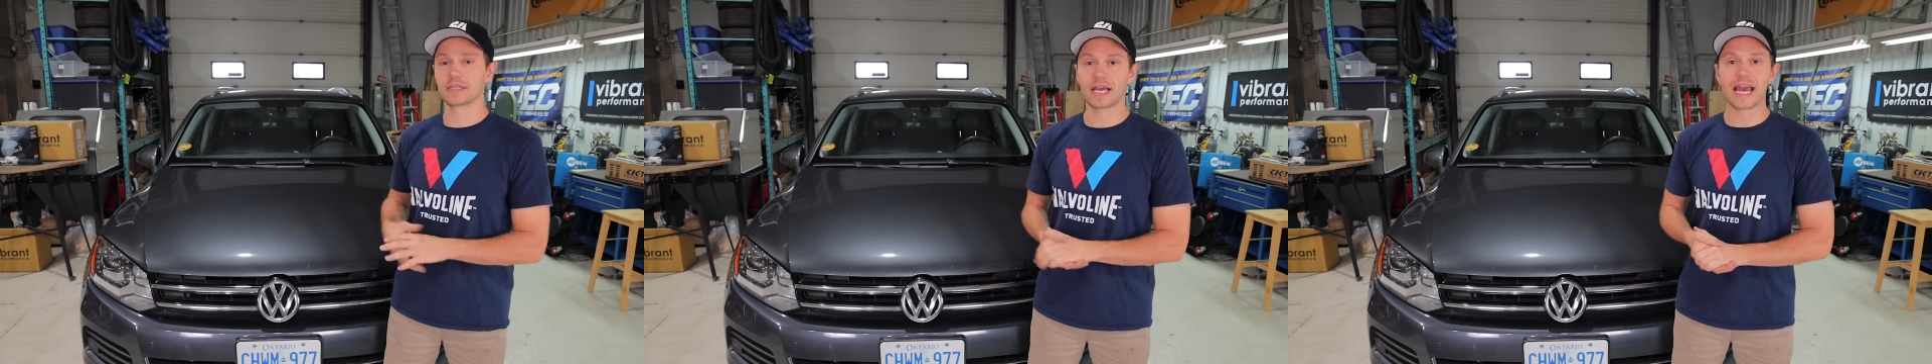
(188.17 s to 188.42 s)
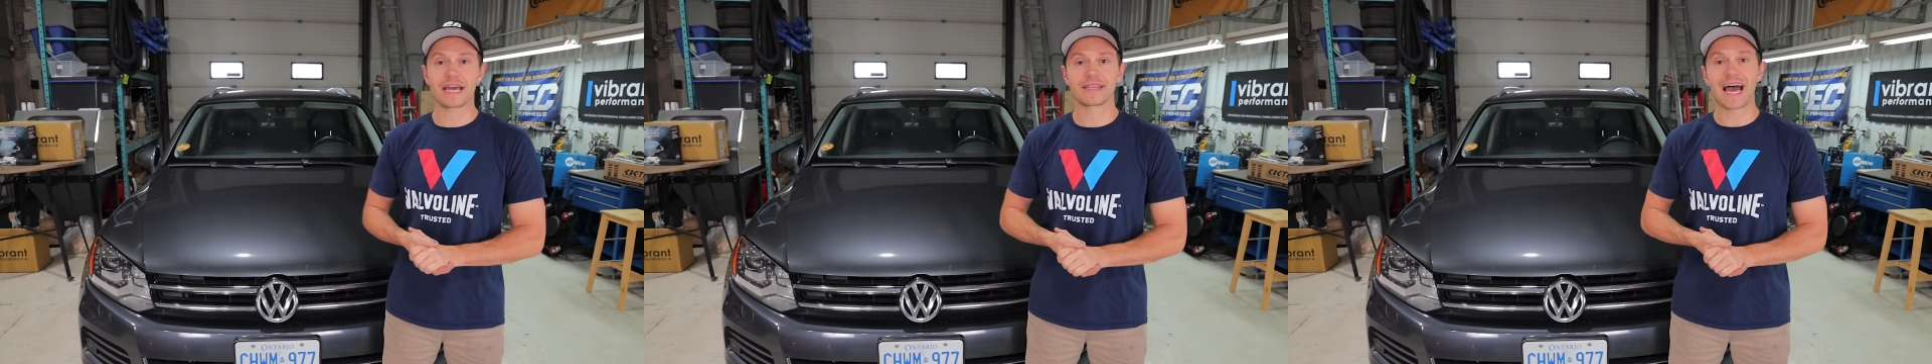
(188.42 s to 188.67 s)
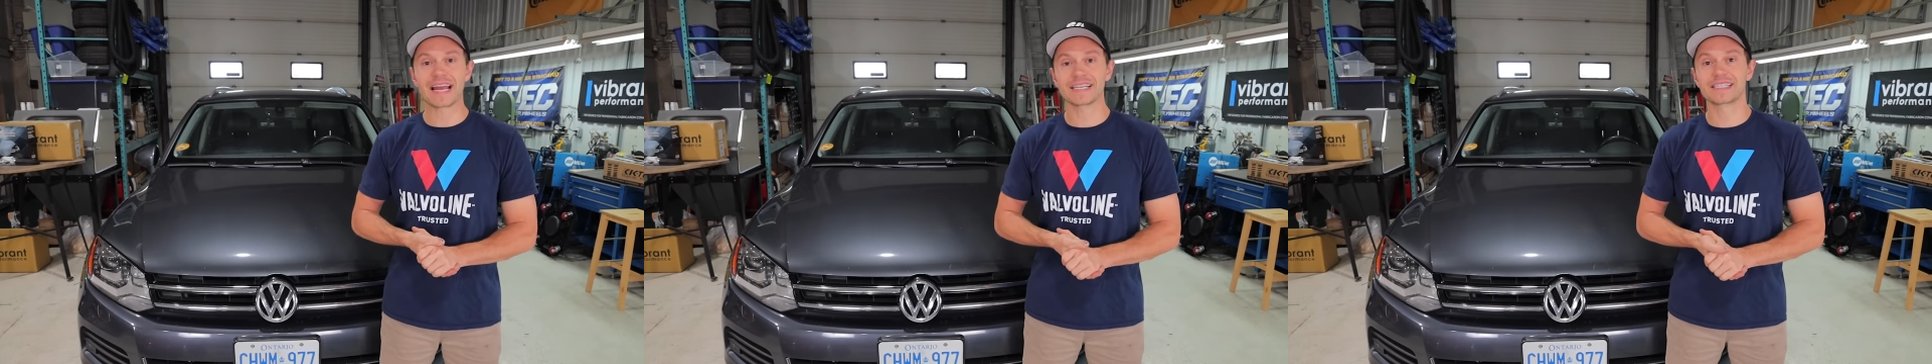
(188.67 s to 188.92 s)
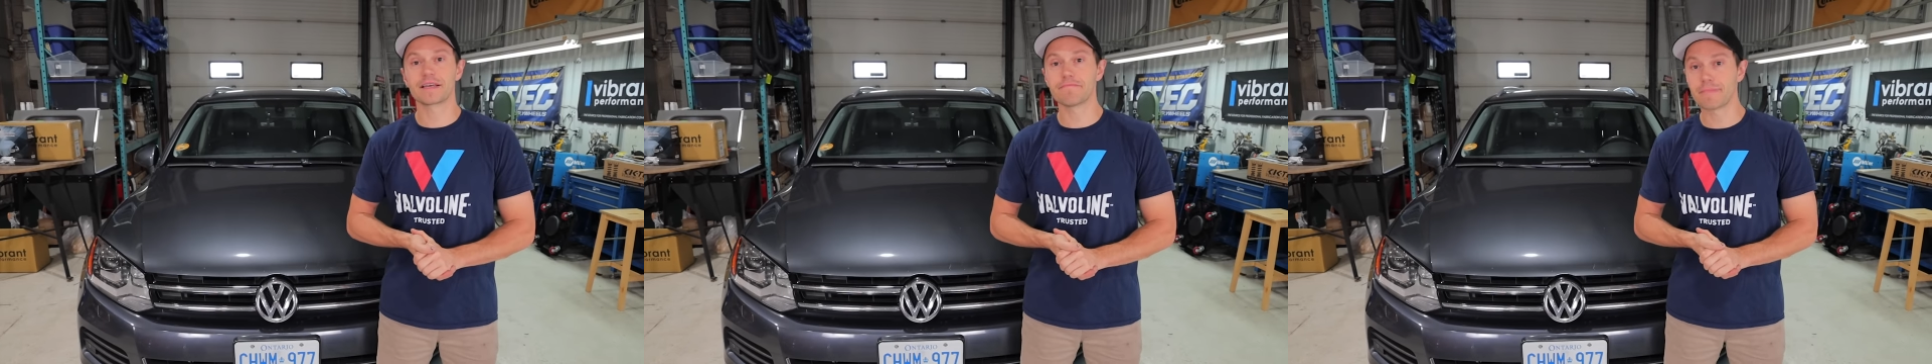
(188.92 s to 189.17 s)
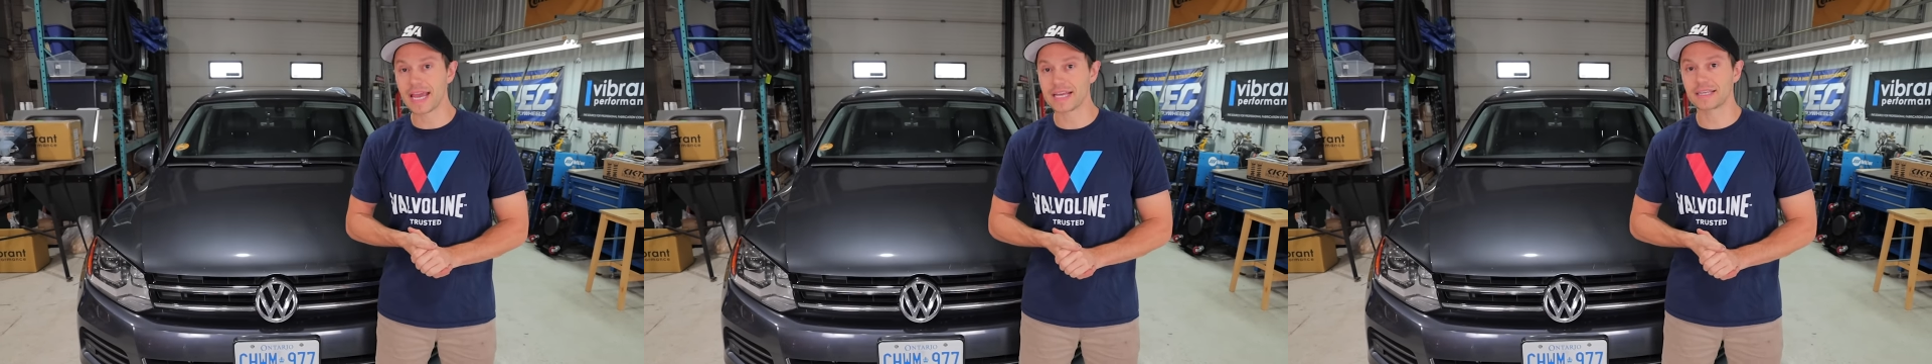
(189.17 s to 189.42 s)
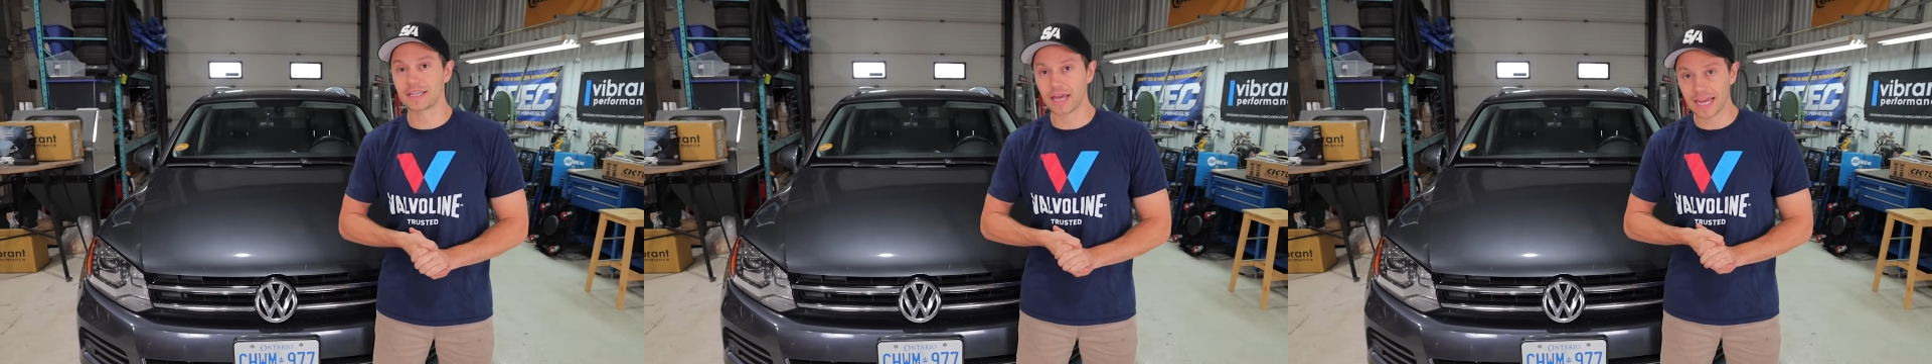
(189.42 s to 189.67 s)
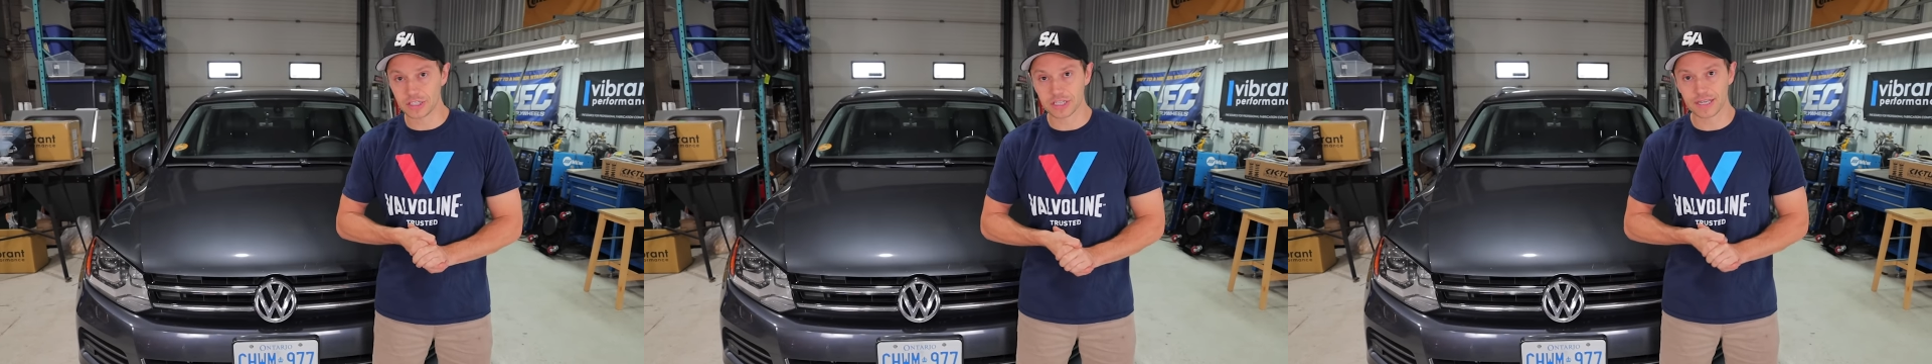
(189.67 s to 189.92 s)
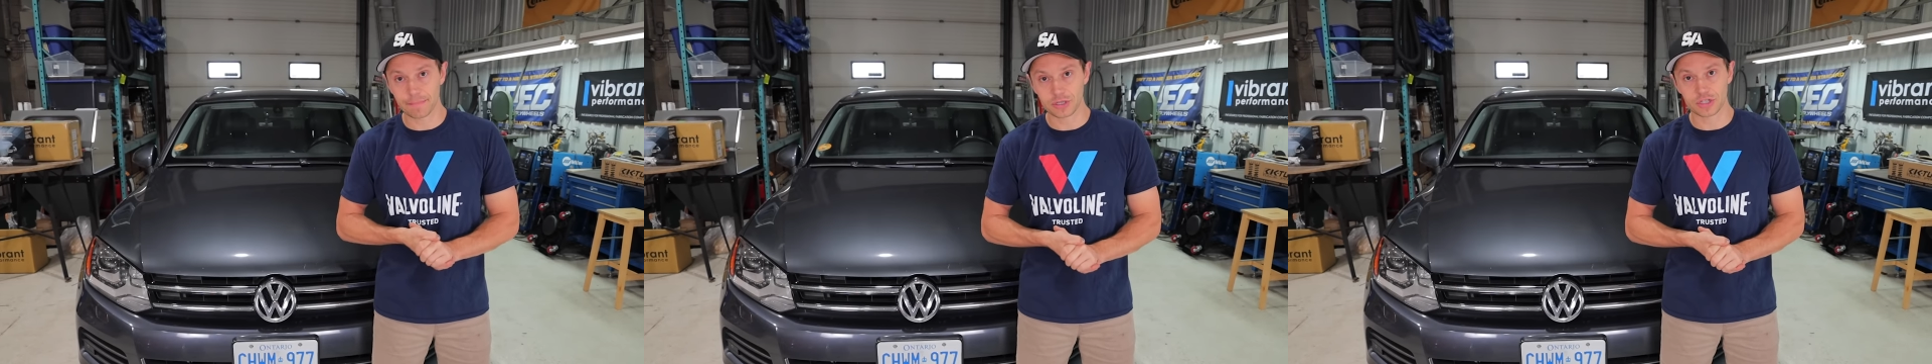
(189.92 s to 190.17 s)
and that is the main
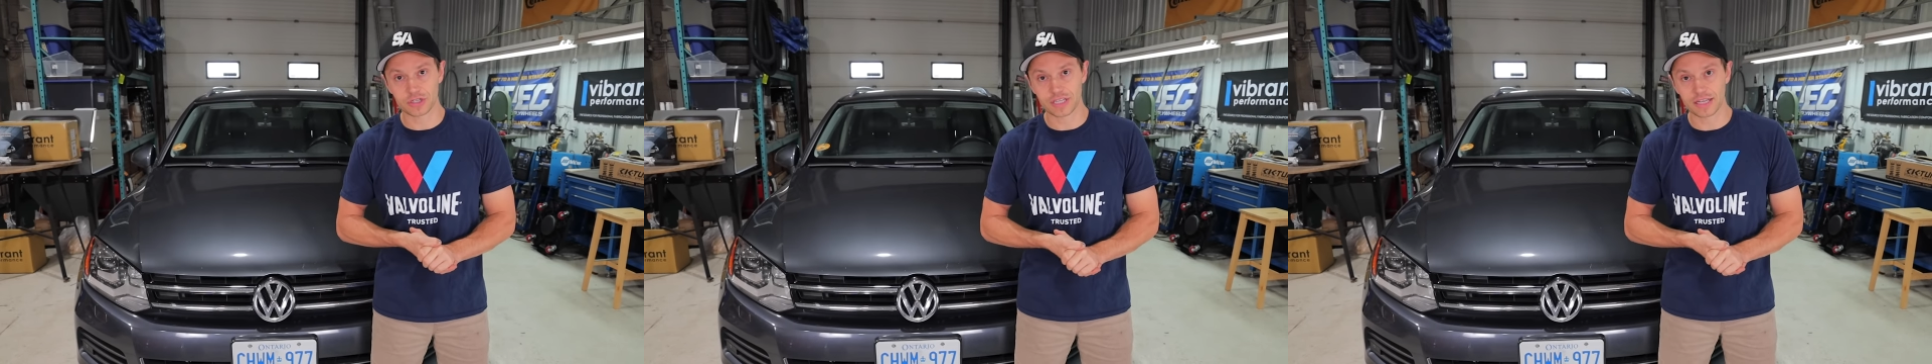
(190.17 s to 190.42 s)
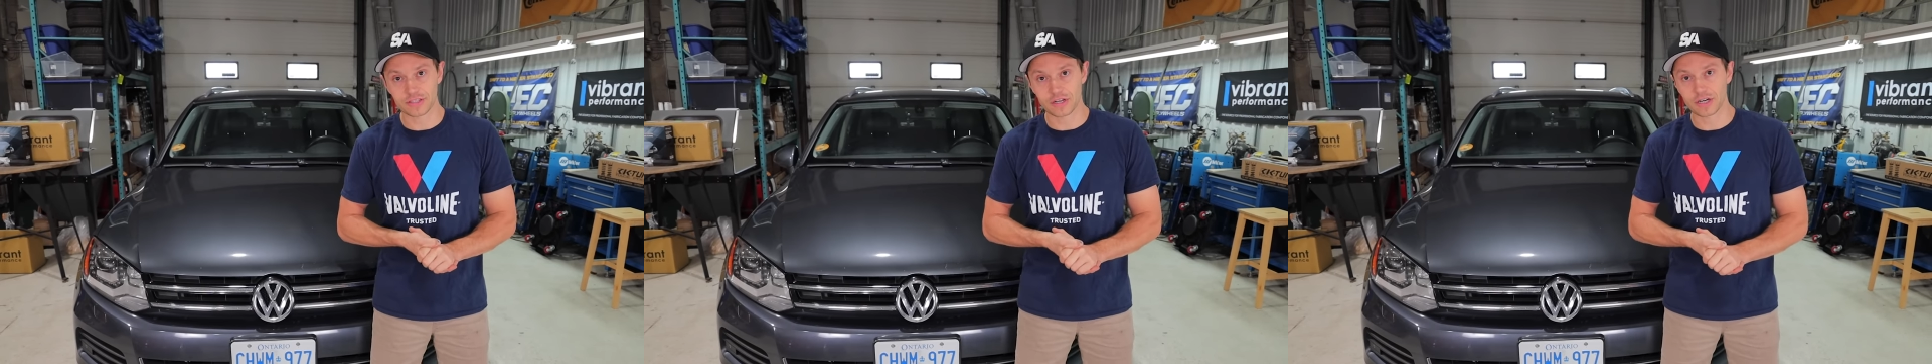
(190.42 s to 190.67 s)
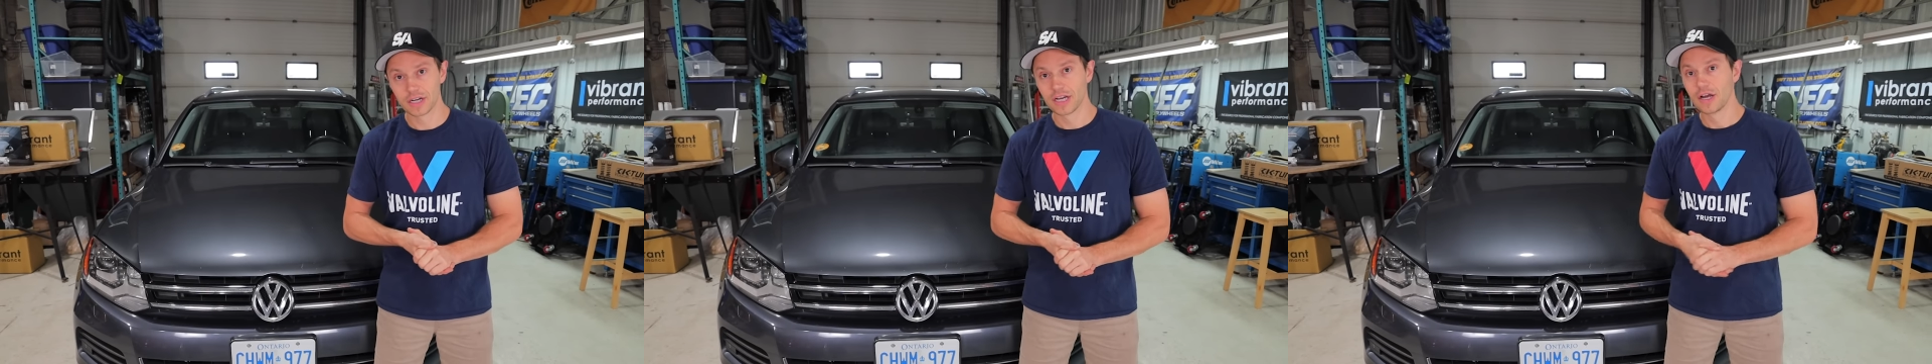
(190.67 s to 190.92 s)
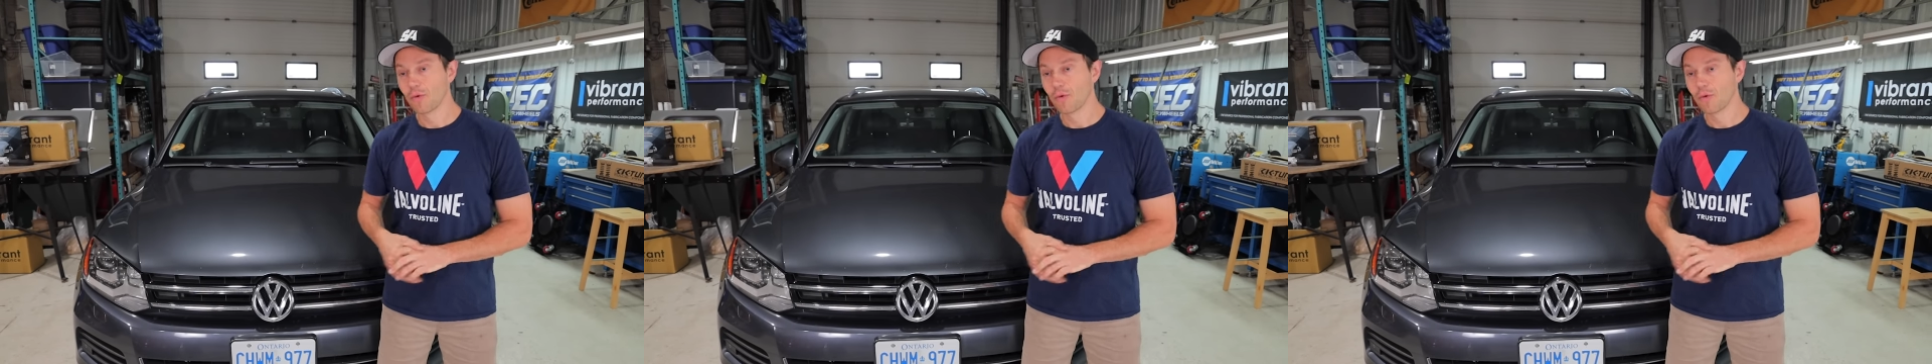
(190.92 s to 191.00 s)
engine temperature sensor,